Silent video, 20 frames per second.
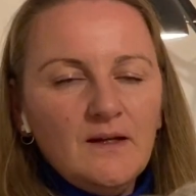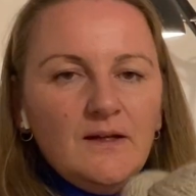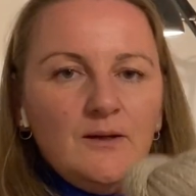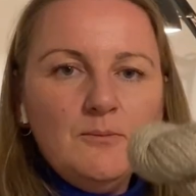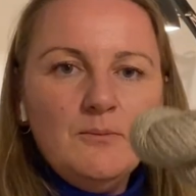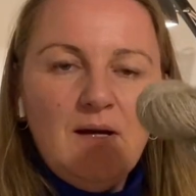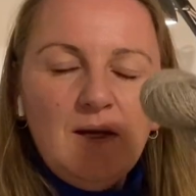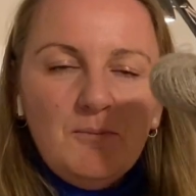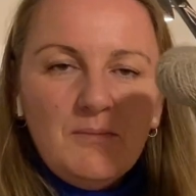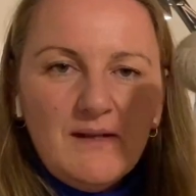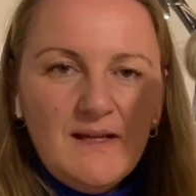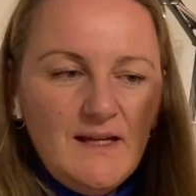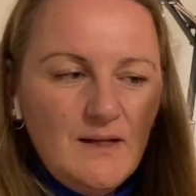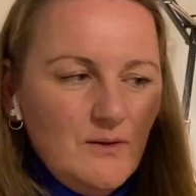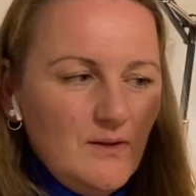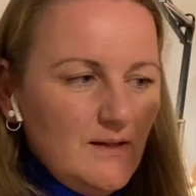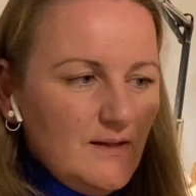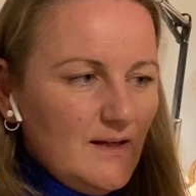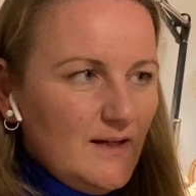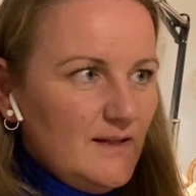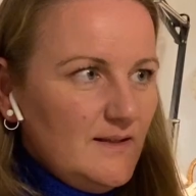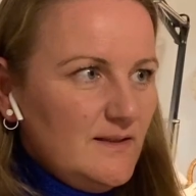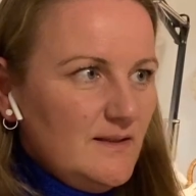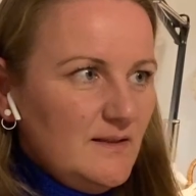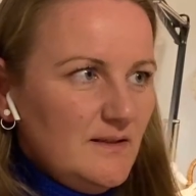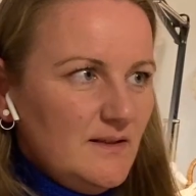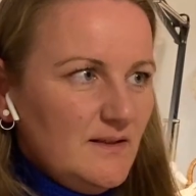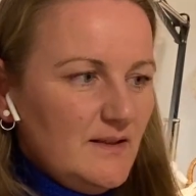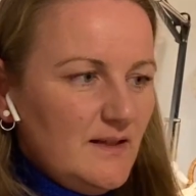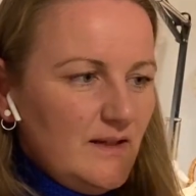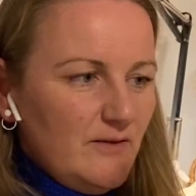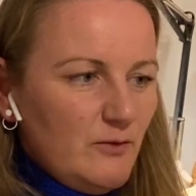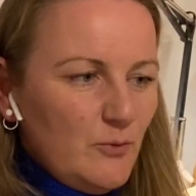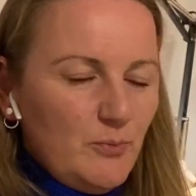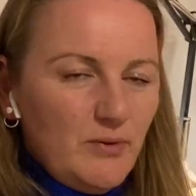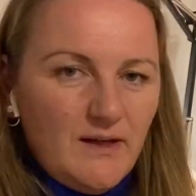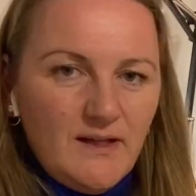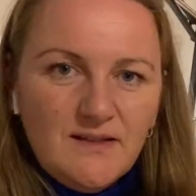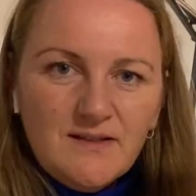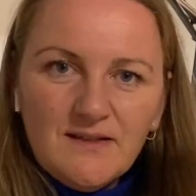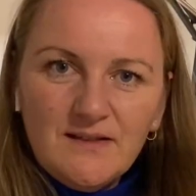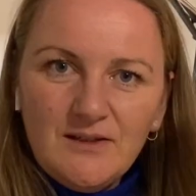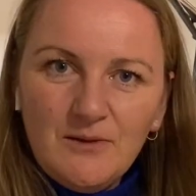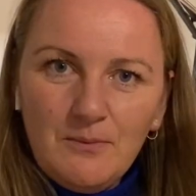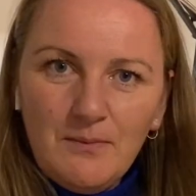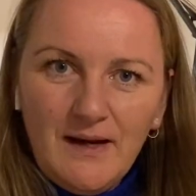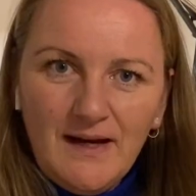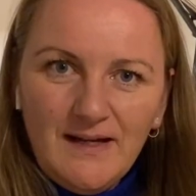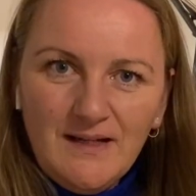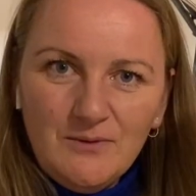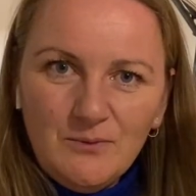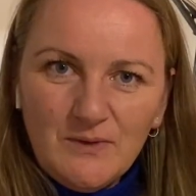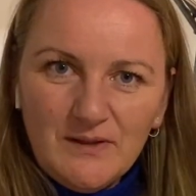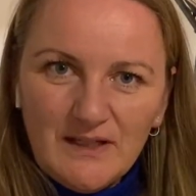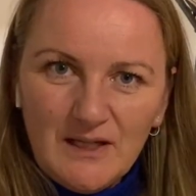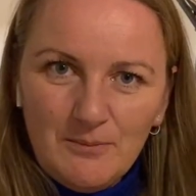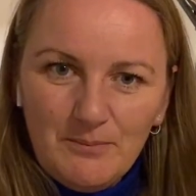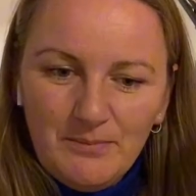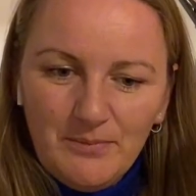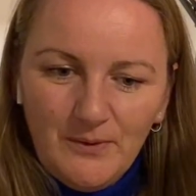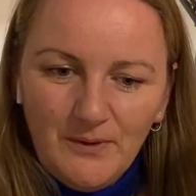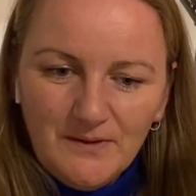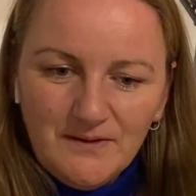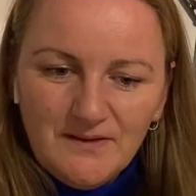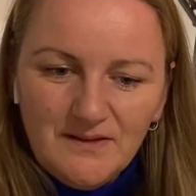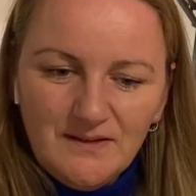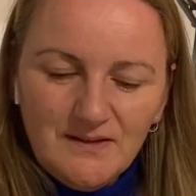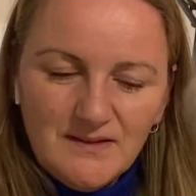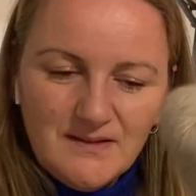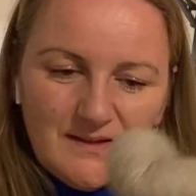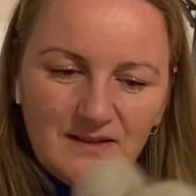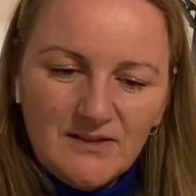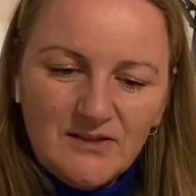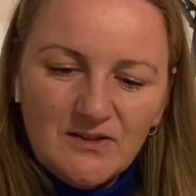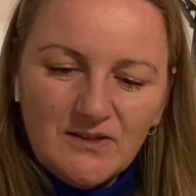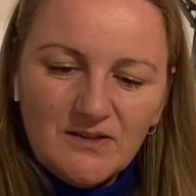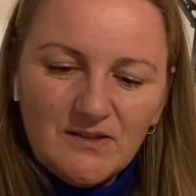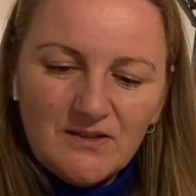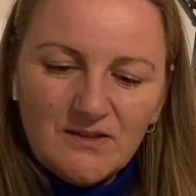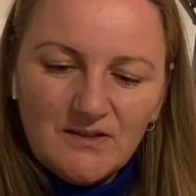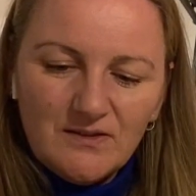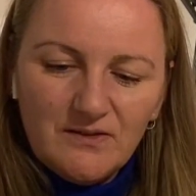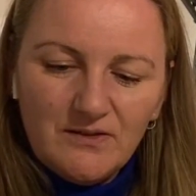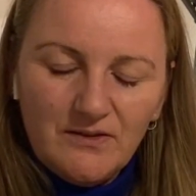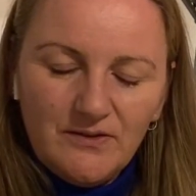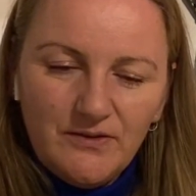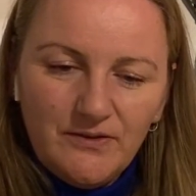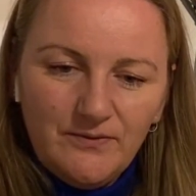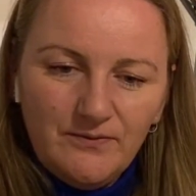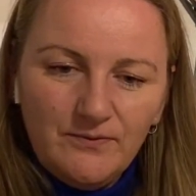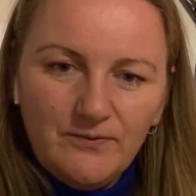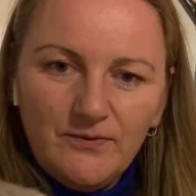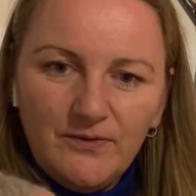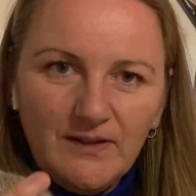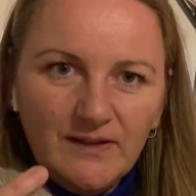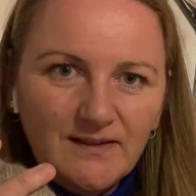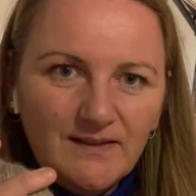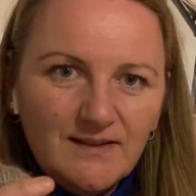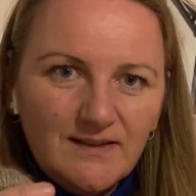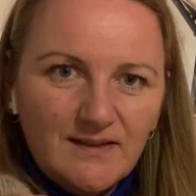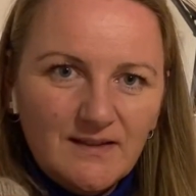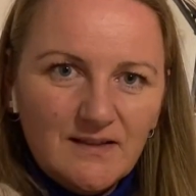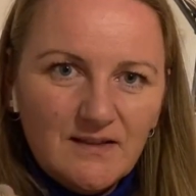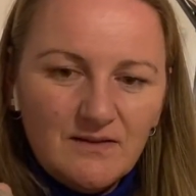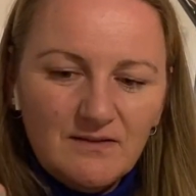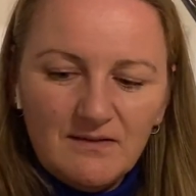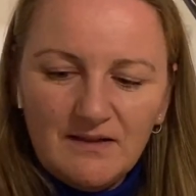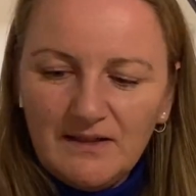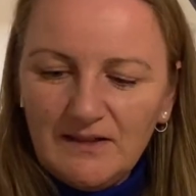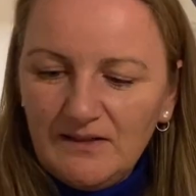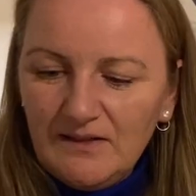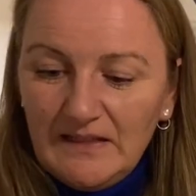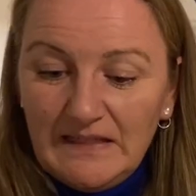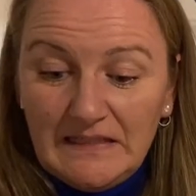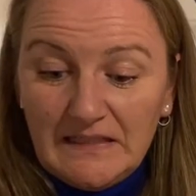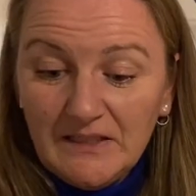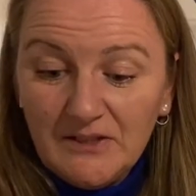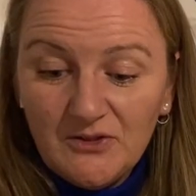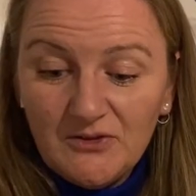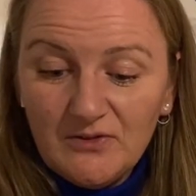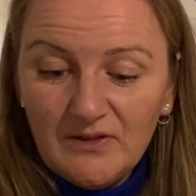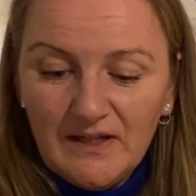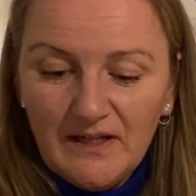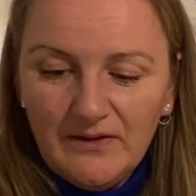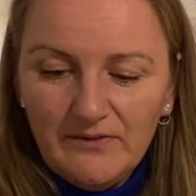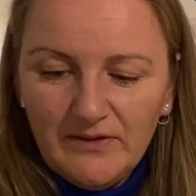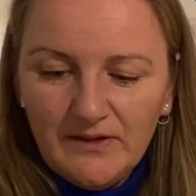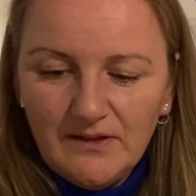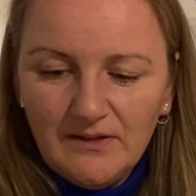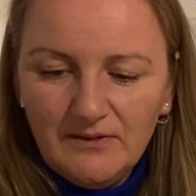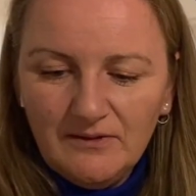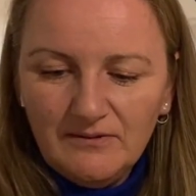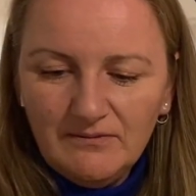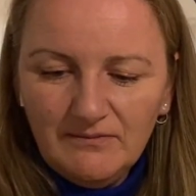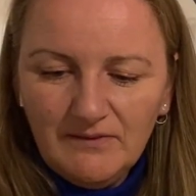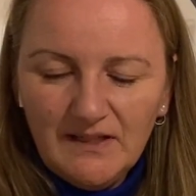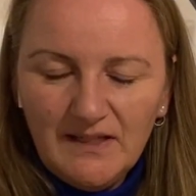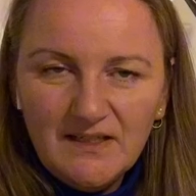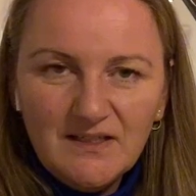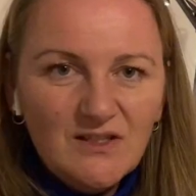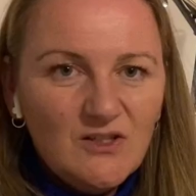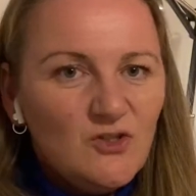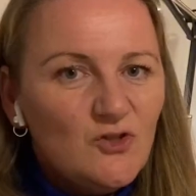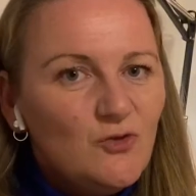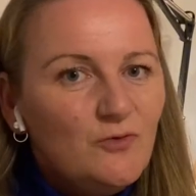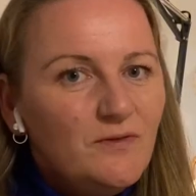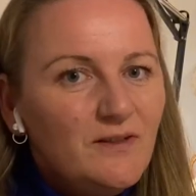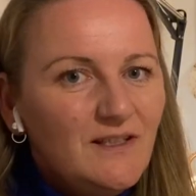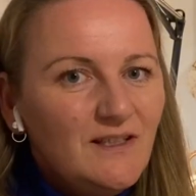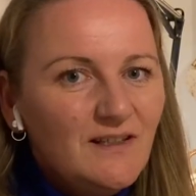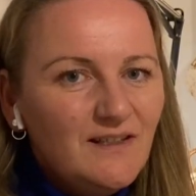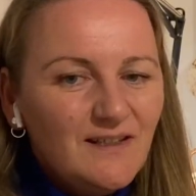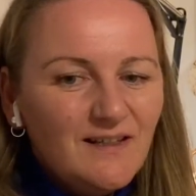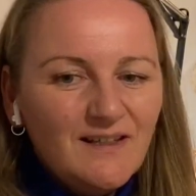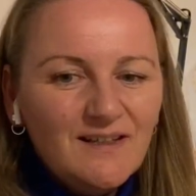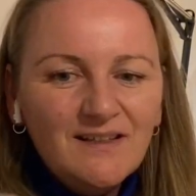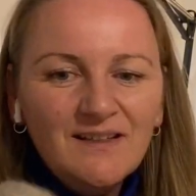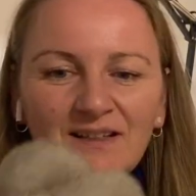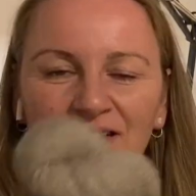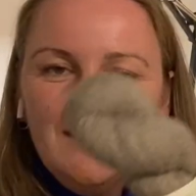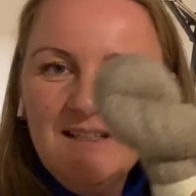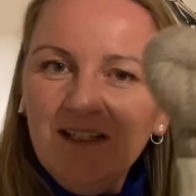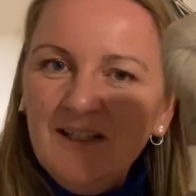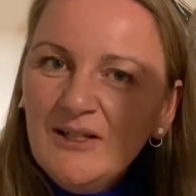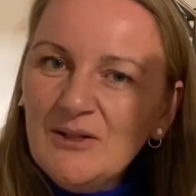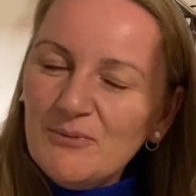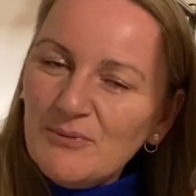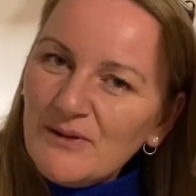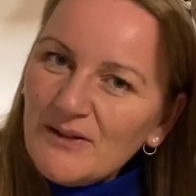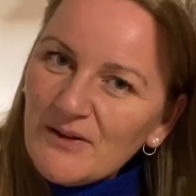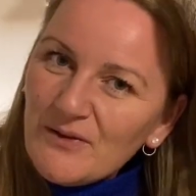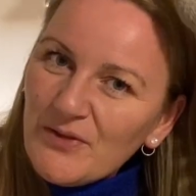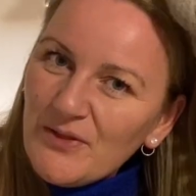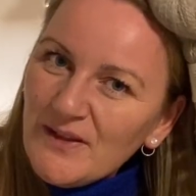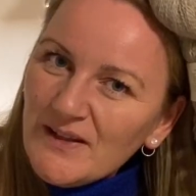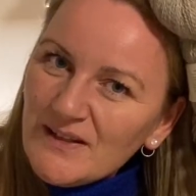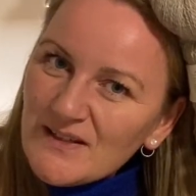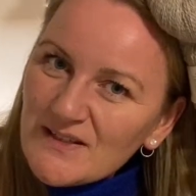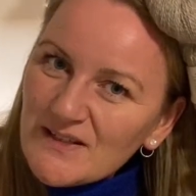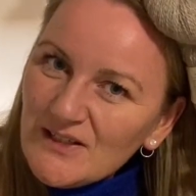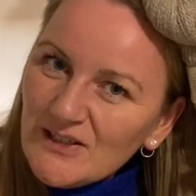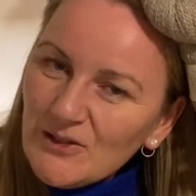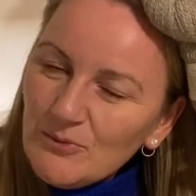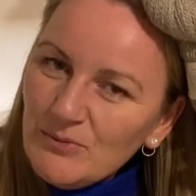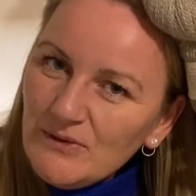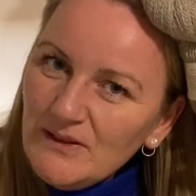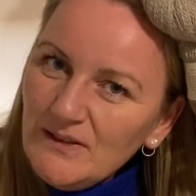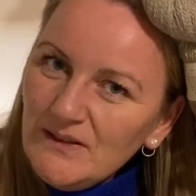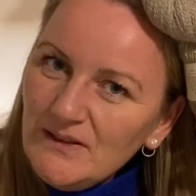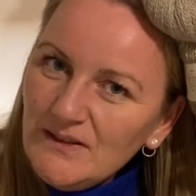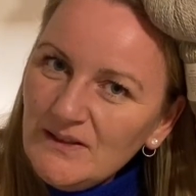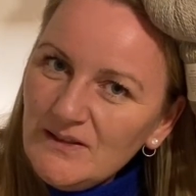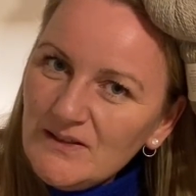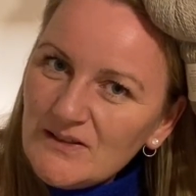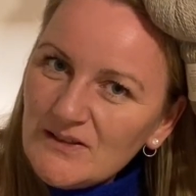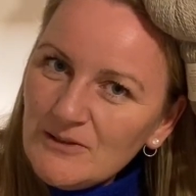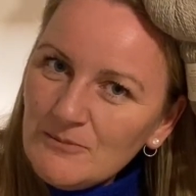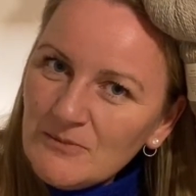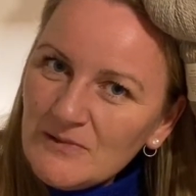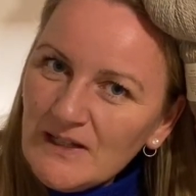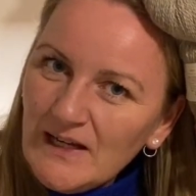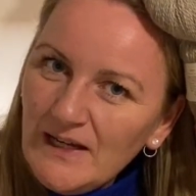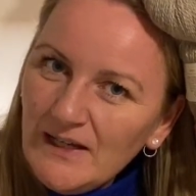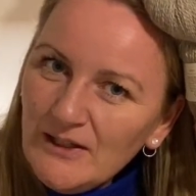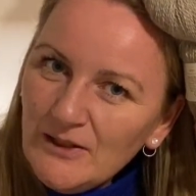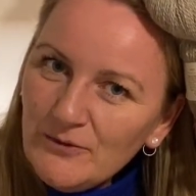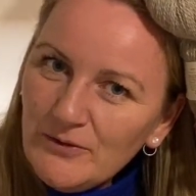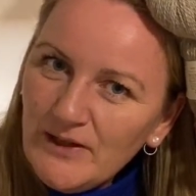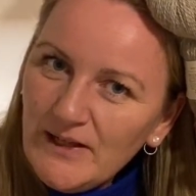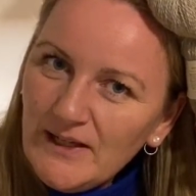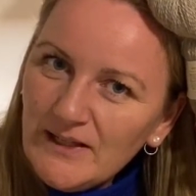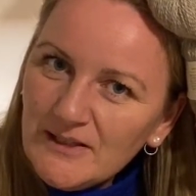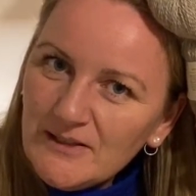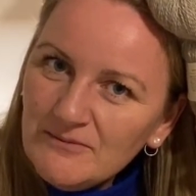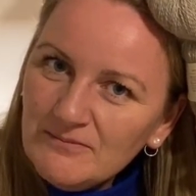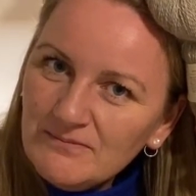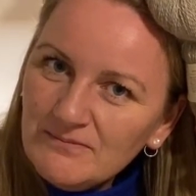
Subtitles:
My plan, I did not have a pattern in mind when I bought this. I just felt it and needed to have it as a souvenir yarn. But I think it's going to be some kind of hat